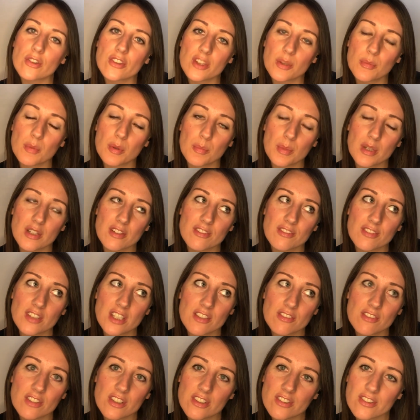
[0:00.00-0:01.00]
some of my
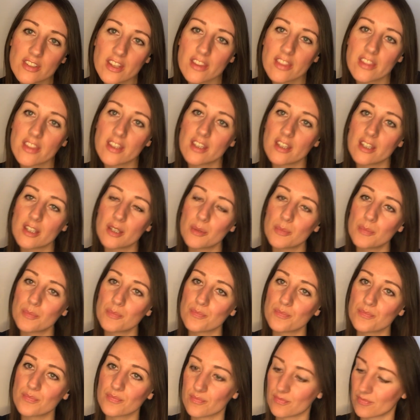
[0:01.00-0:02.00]
favourites, I think.
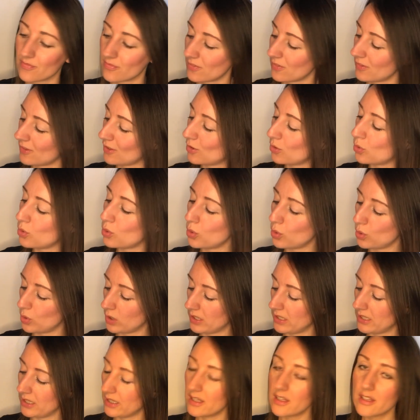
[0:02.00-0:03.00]
Oh,
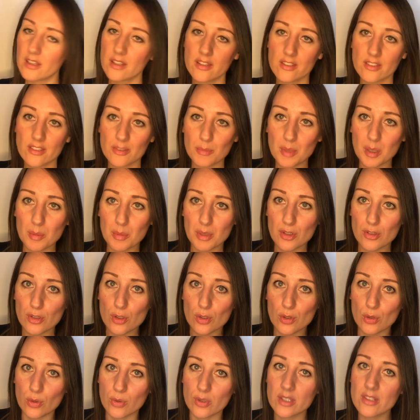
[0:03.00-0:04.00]
this may be too
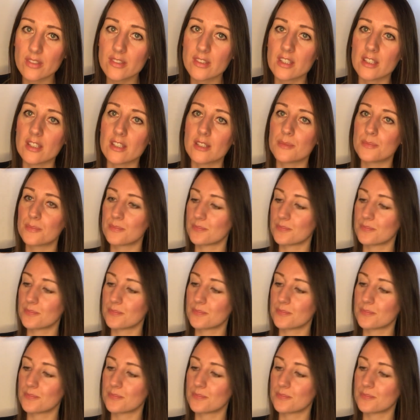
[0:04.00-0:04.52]
noisy.